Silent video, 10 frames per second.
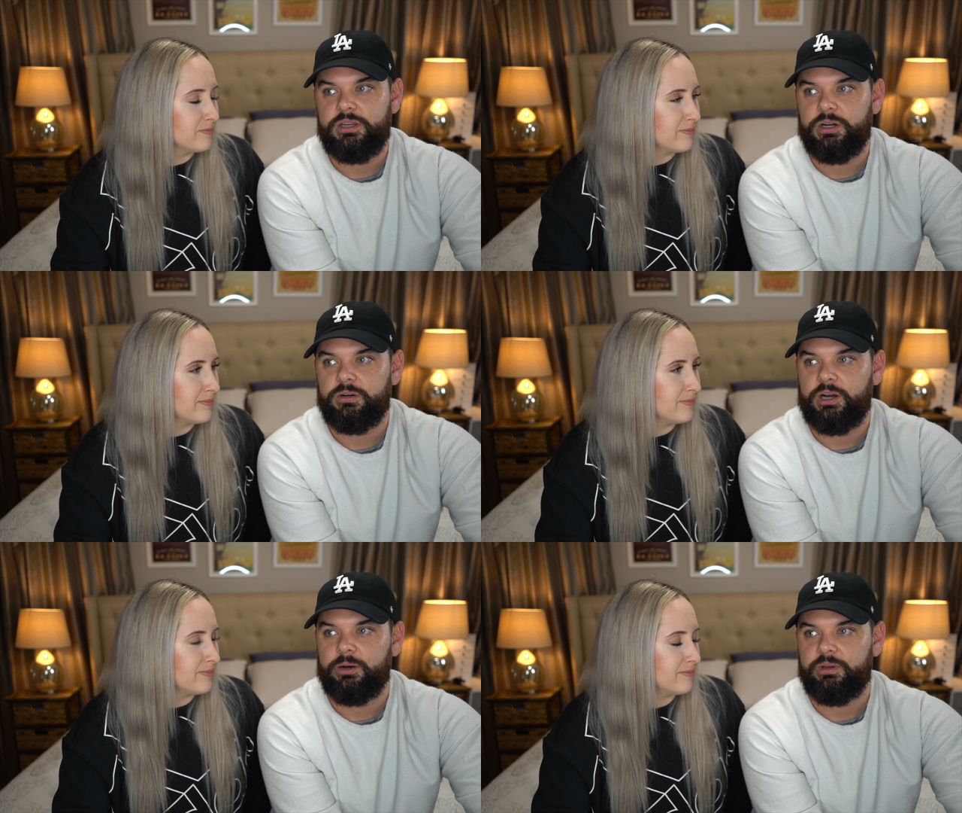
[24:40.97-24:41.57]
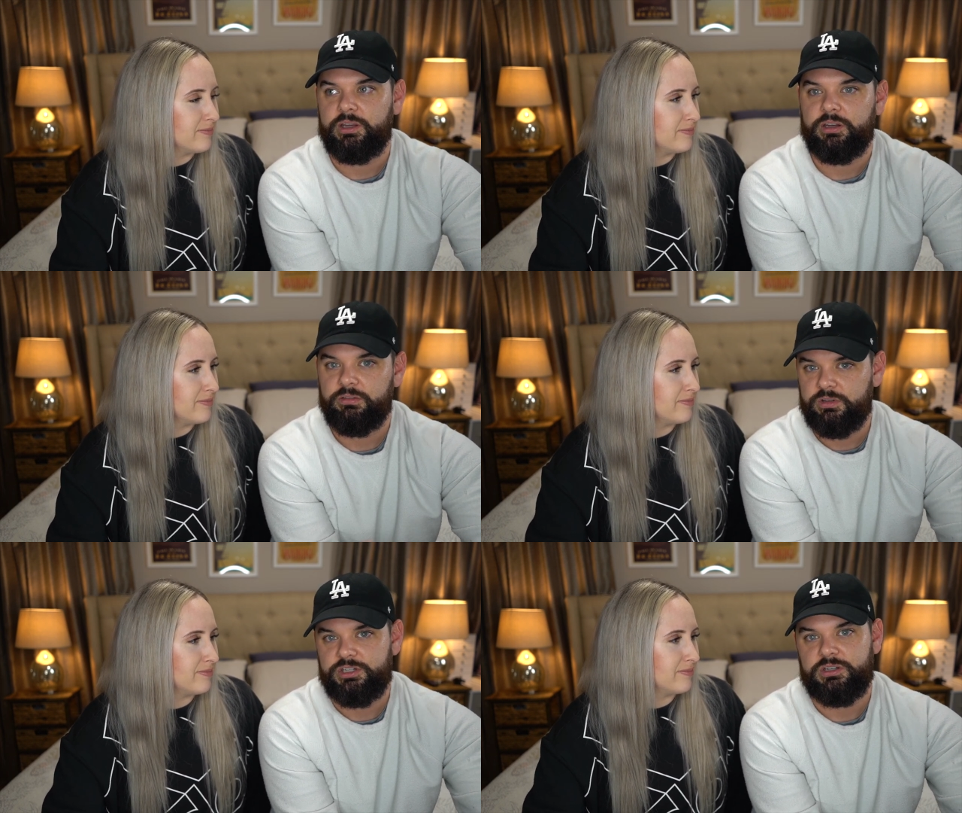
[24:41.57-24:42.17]
Speaker 1: know how we can
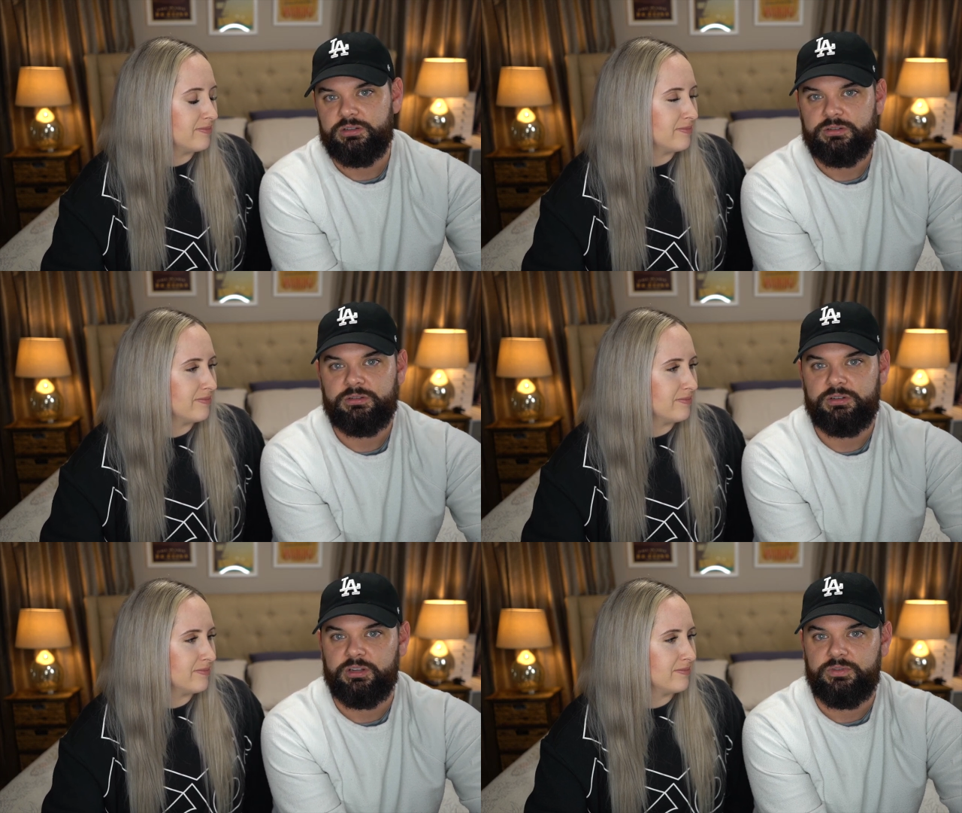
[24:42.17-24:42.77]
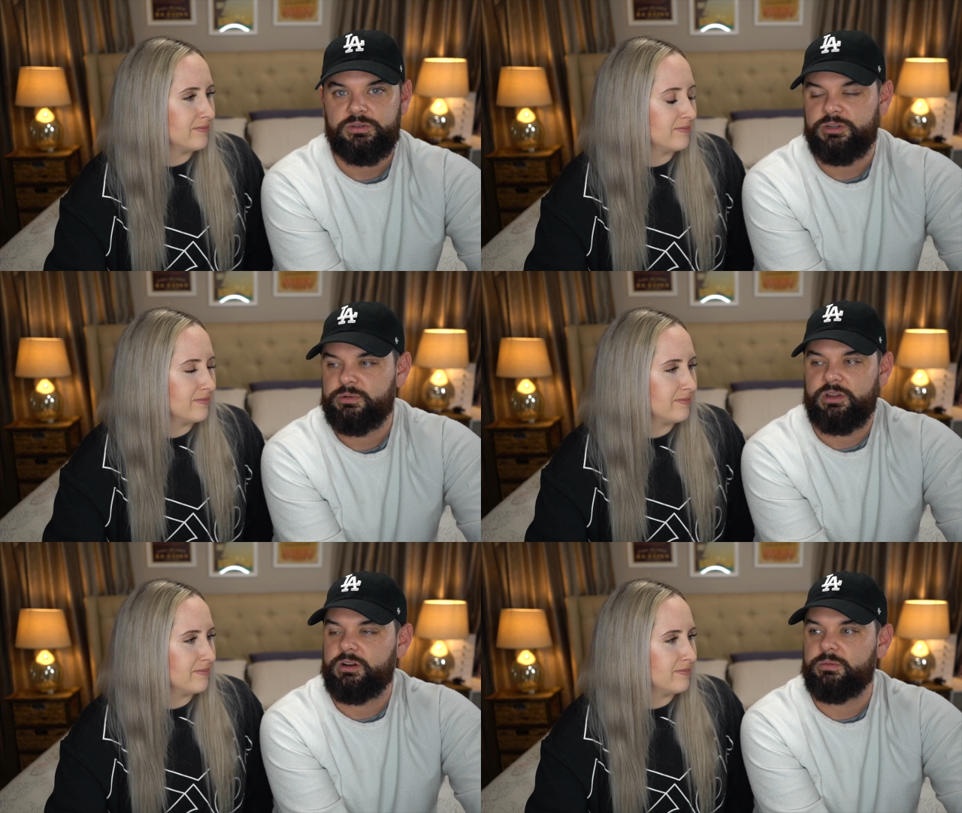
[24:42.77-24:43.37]
envision the future
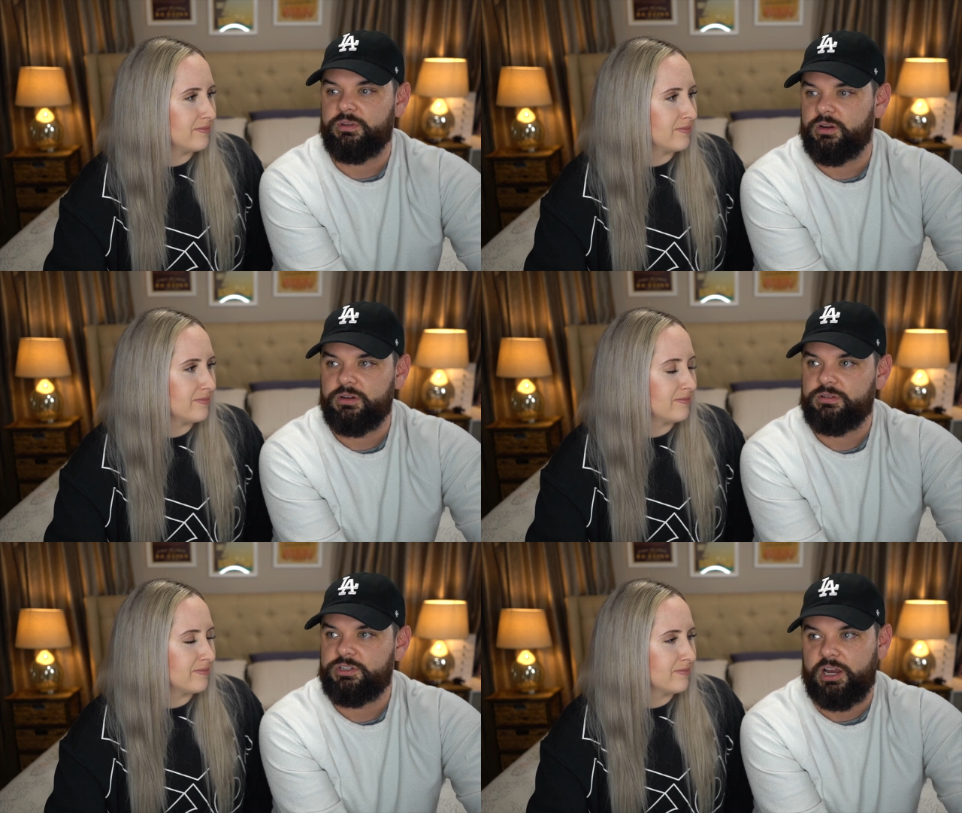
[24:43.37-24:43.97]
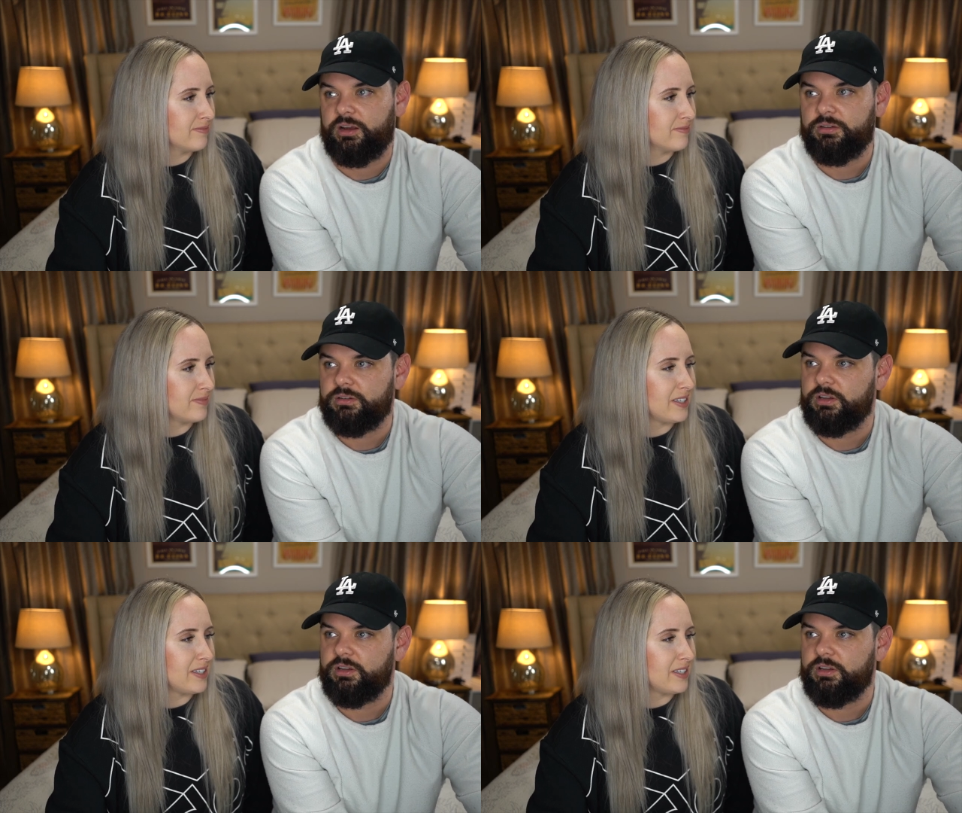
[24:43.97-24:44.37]
with our with our child.